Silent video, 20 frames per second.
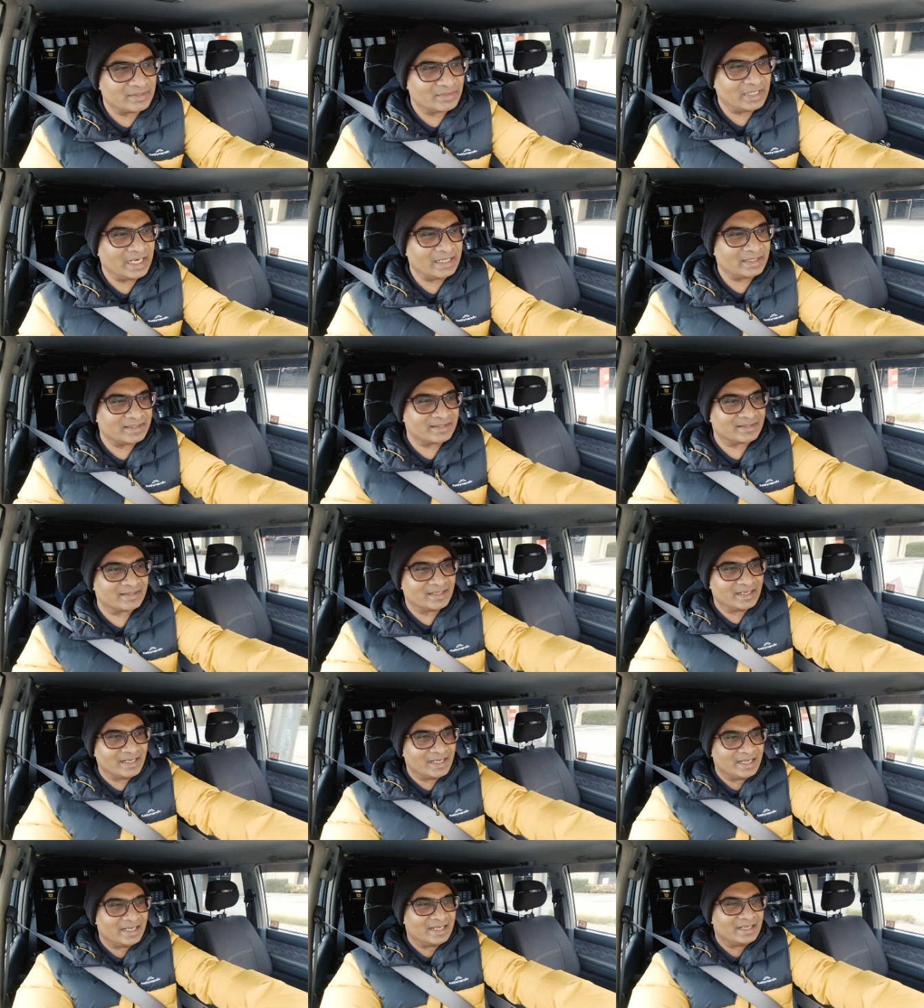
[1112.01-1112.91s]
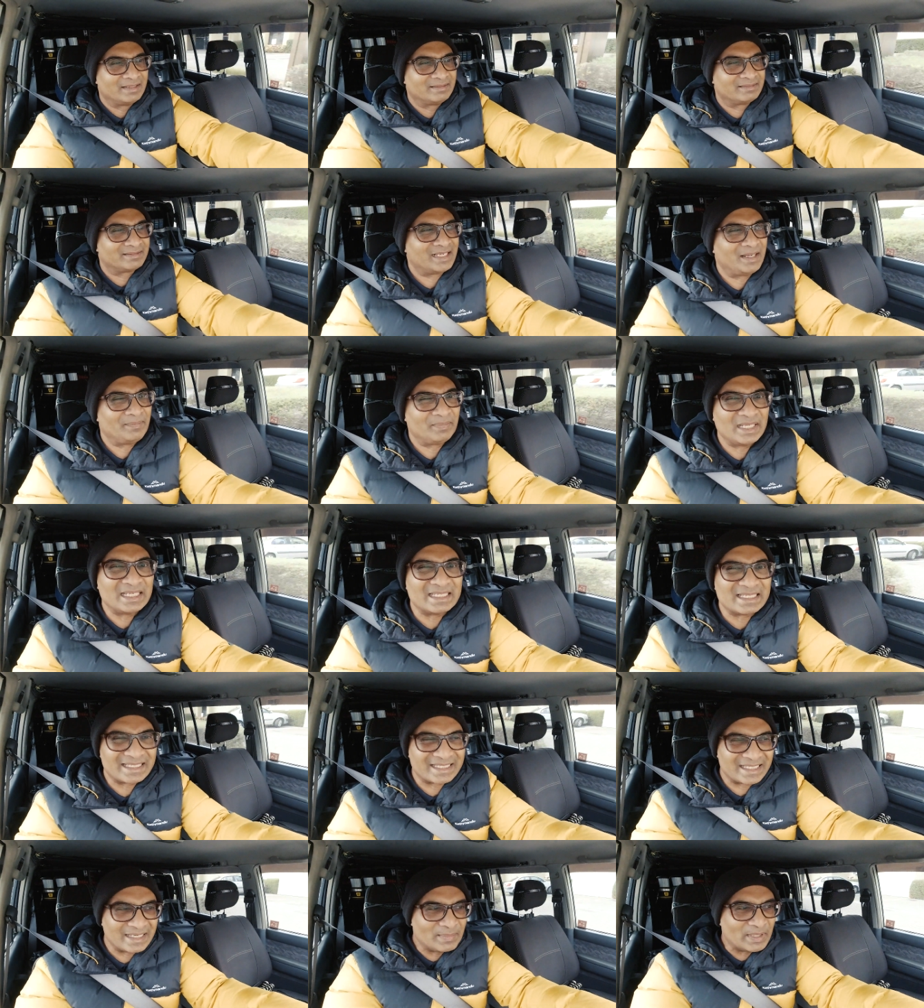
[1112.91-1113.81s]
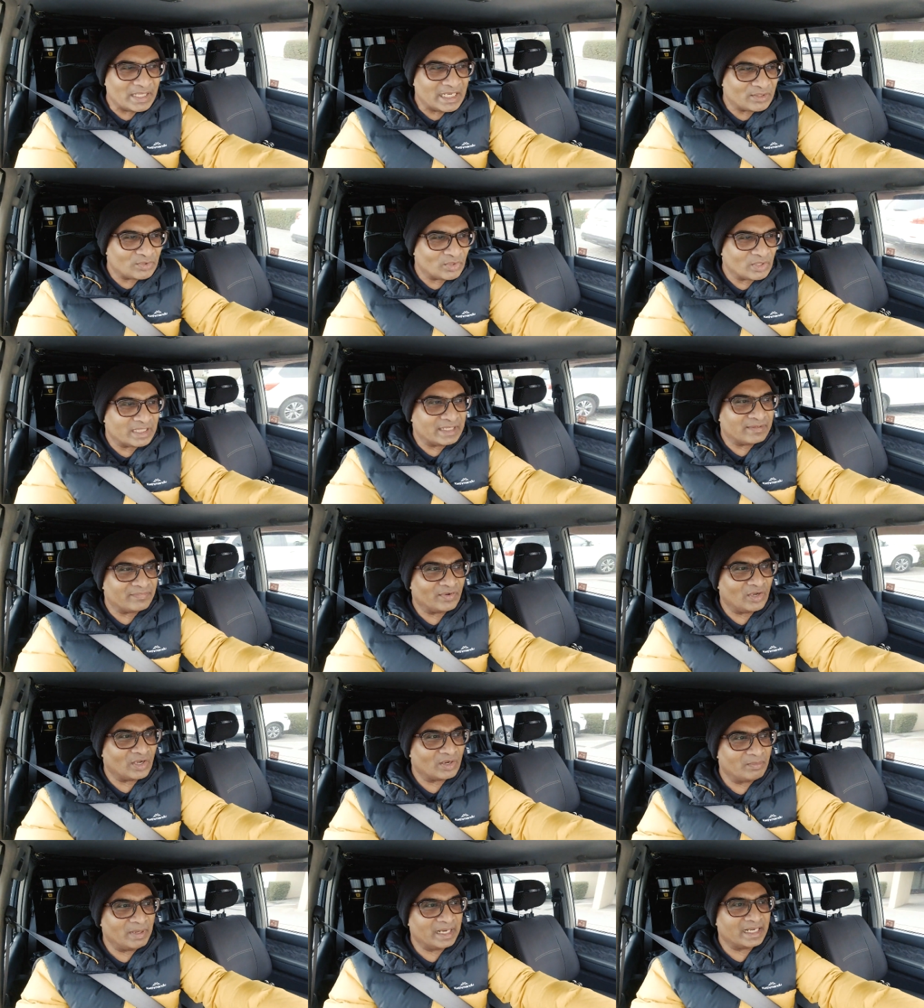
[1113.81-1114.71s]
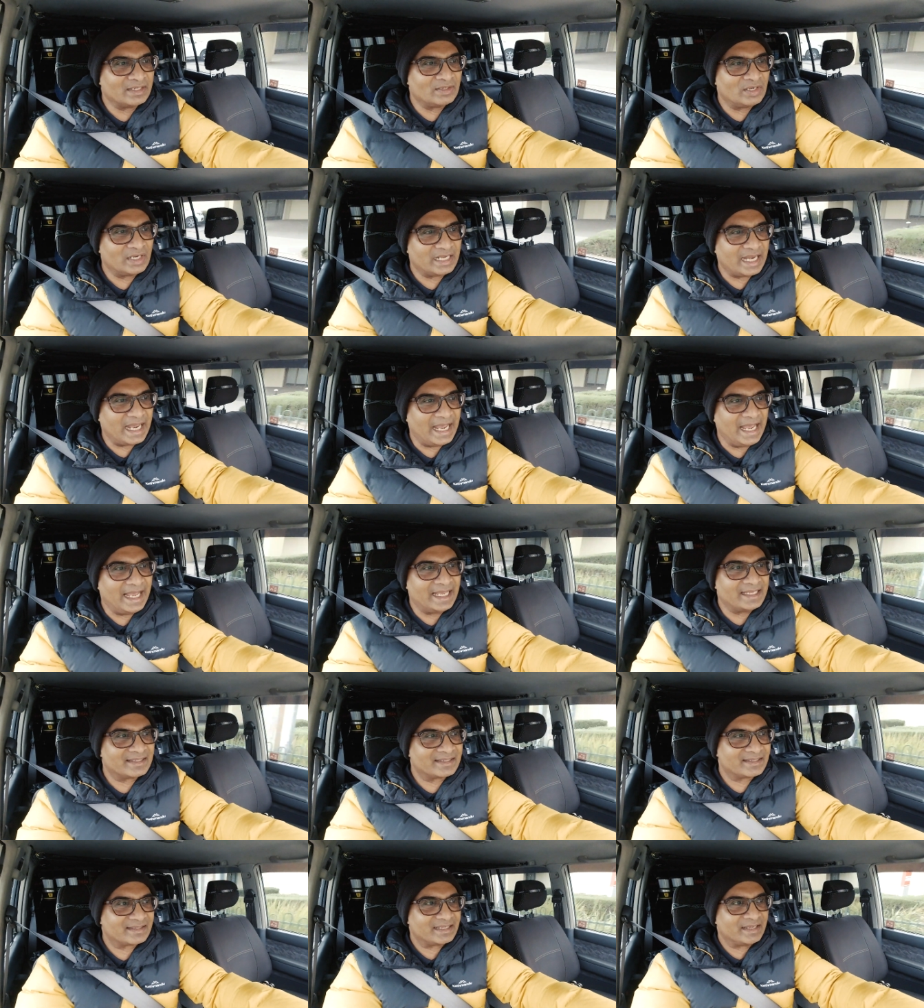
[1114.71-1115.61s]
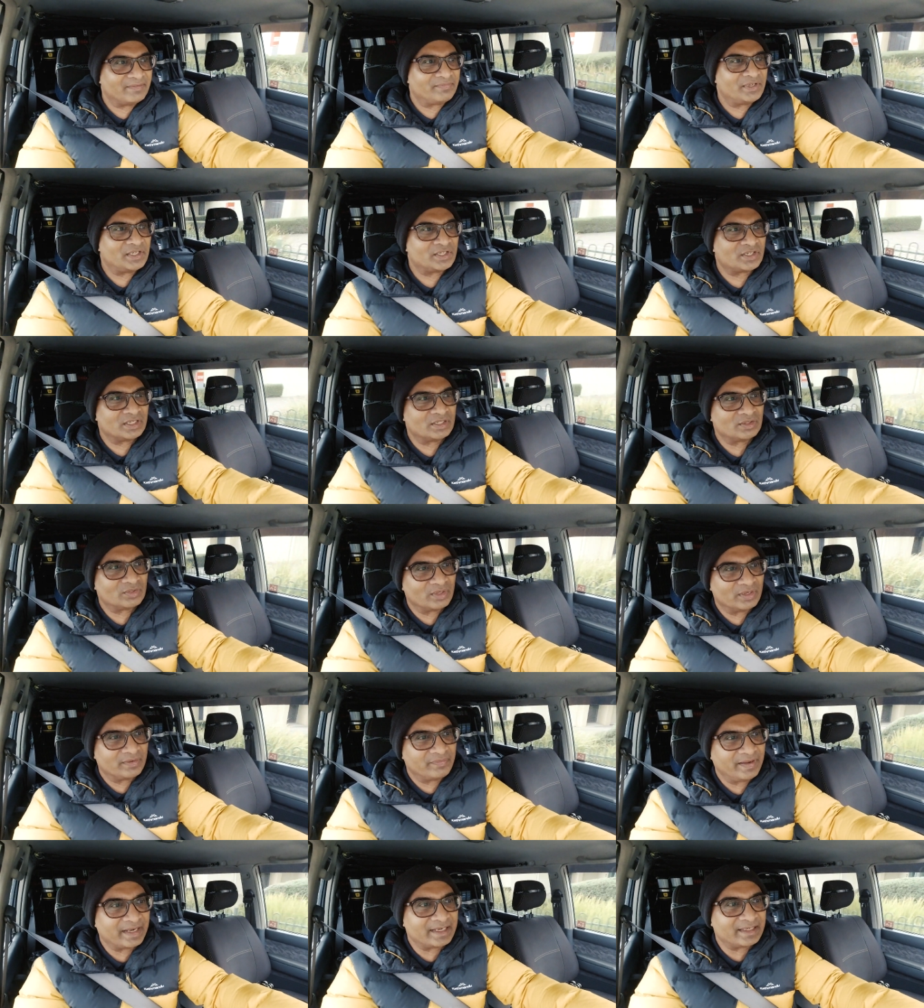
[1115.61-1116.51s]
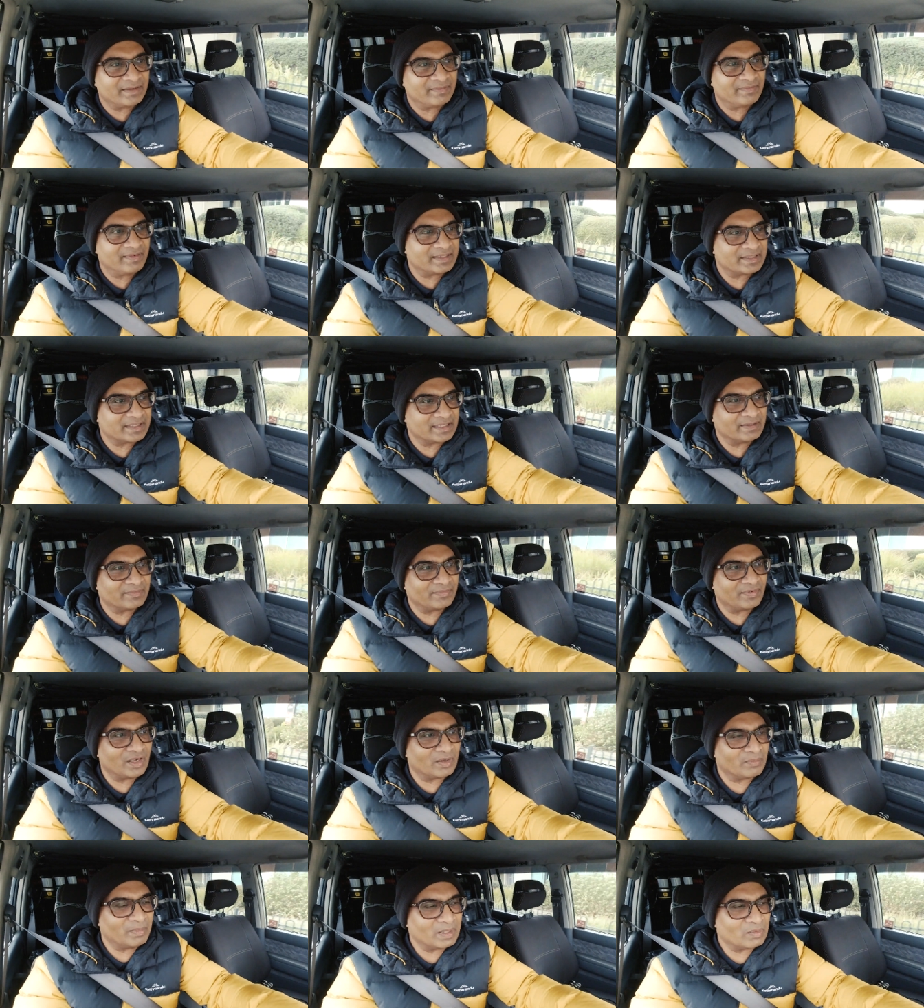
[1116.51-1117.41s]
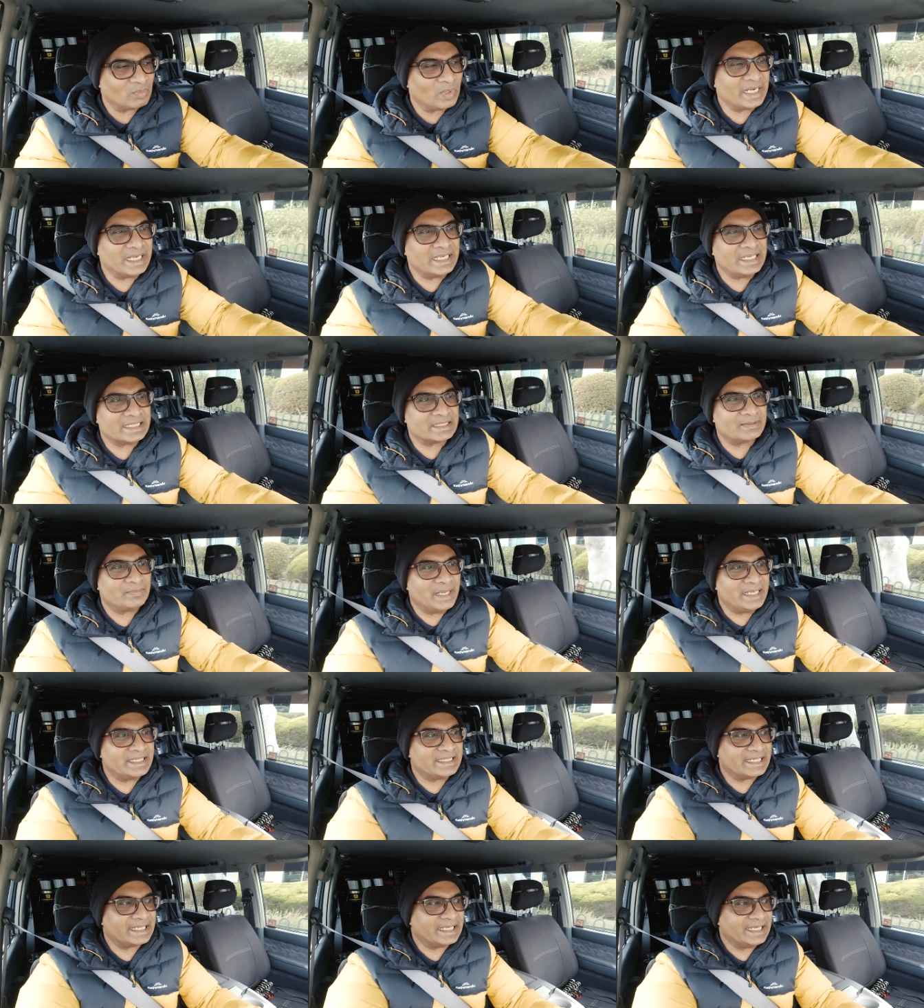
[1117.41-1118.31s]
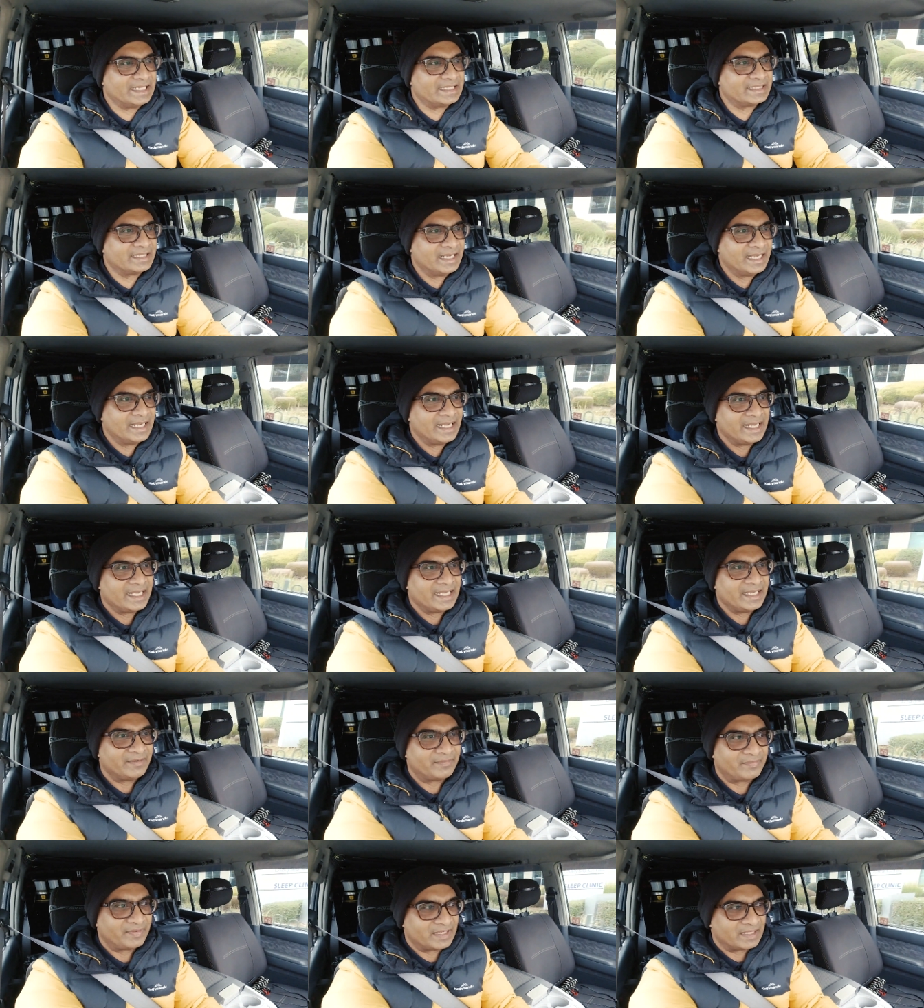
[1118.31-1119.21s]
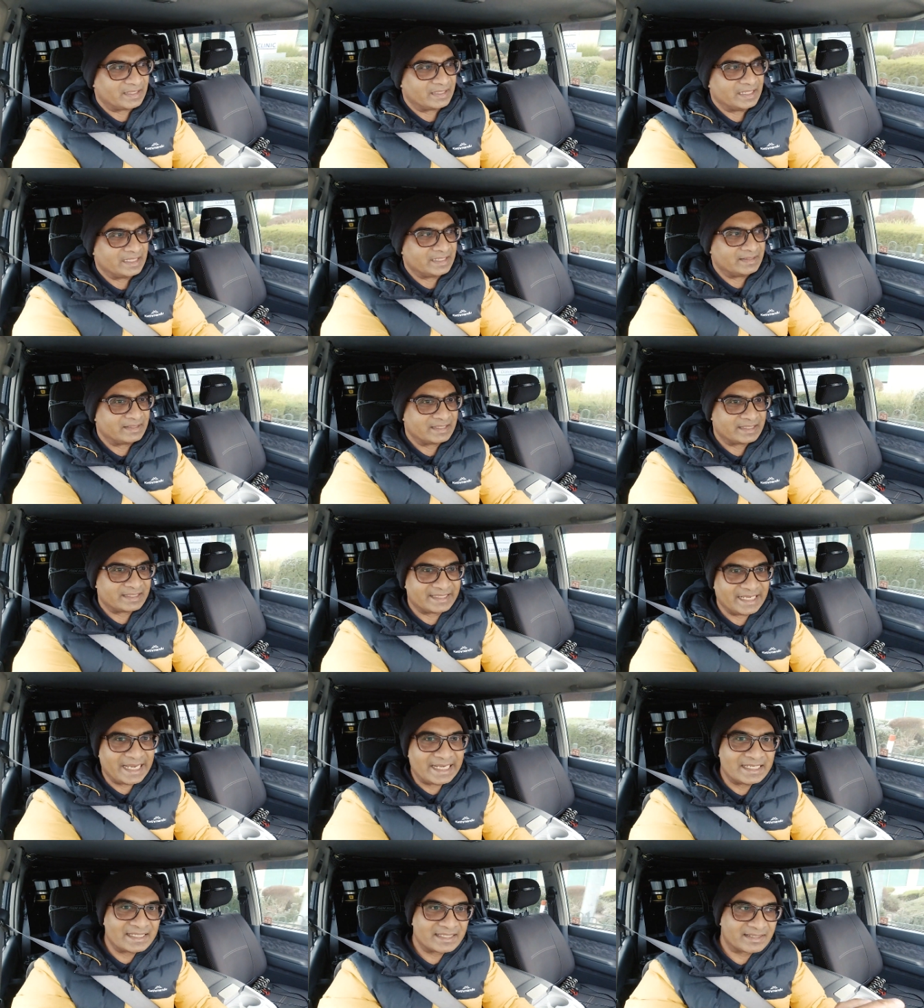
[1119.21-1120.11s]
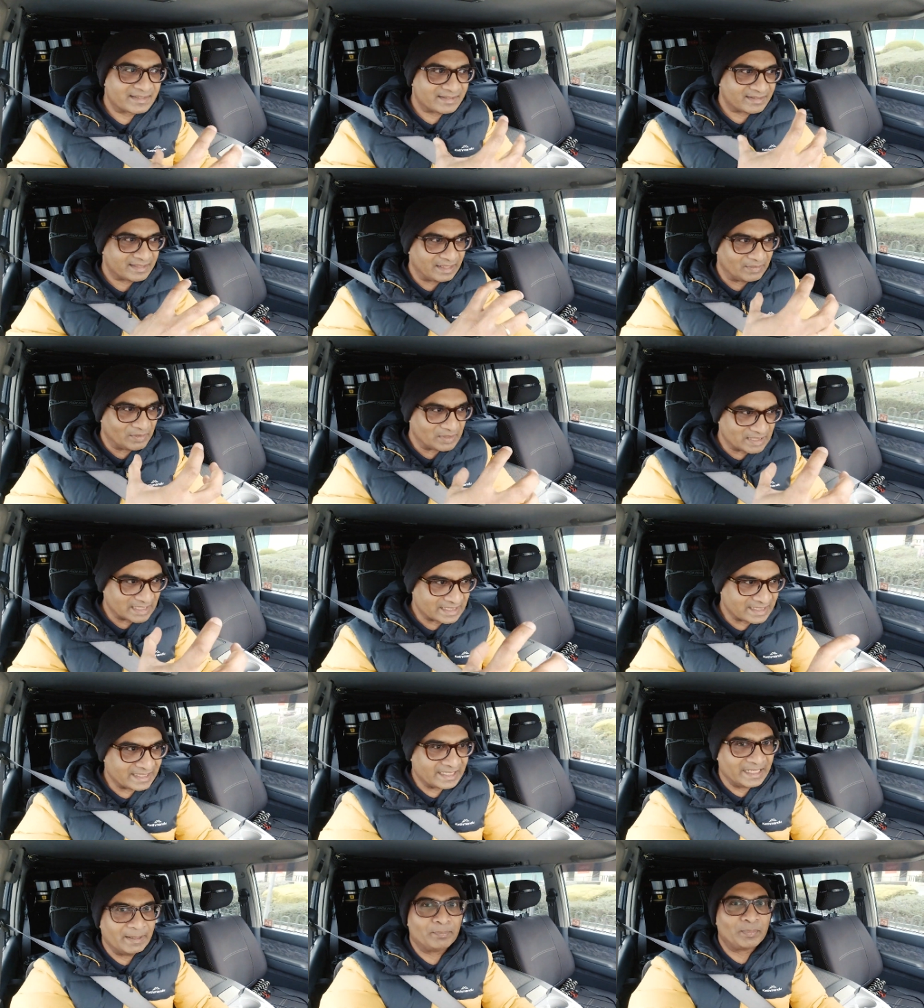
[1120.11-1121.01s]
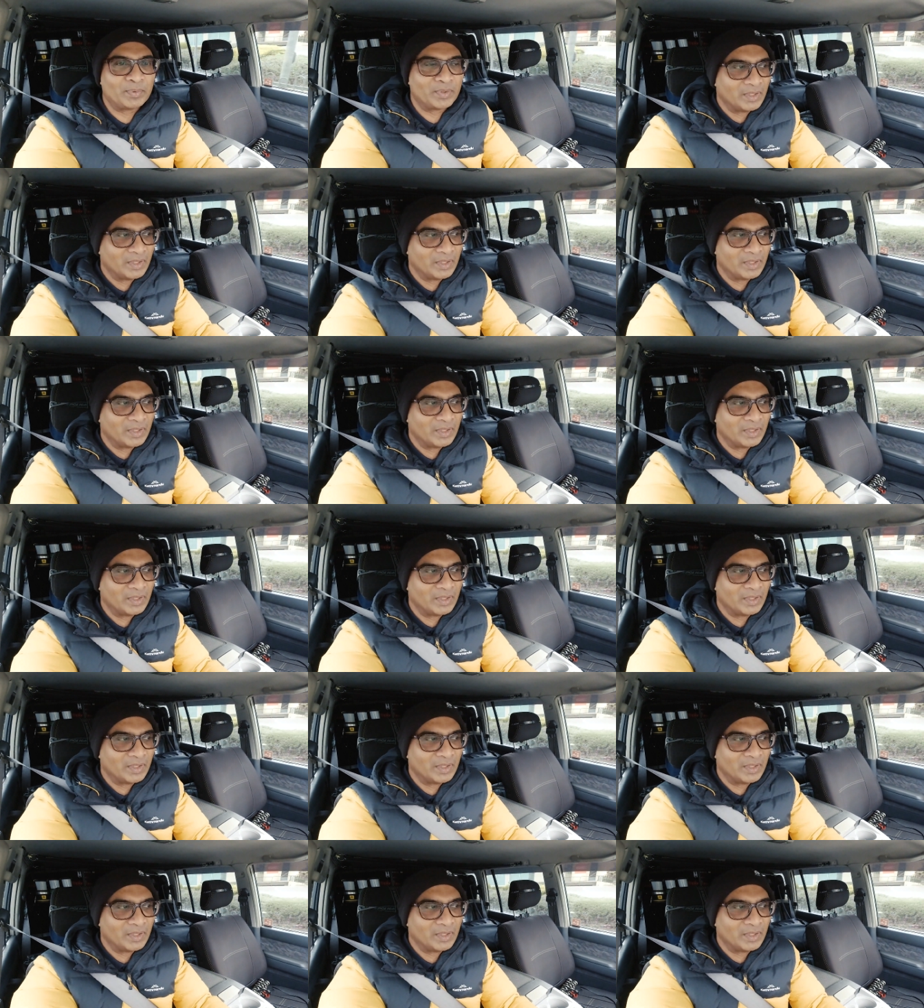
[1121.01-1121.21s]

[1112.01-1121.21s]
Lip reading: So that's something similar to a diff lock, but not as efficient or effective as a diff lock. But what it does basically is, if it sends there was a slip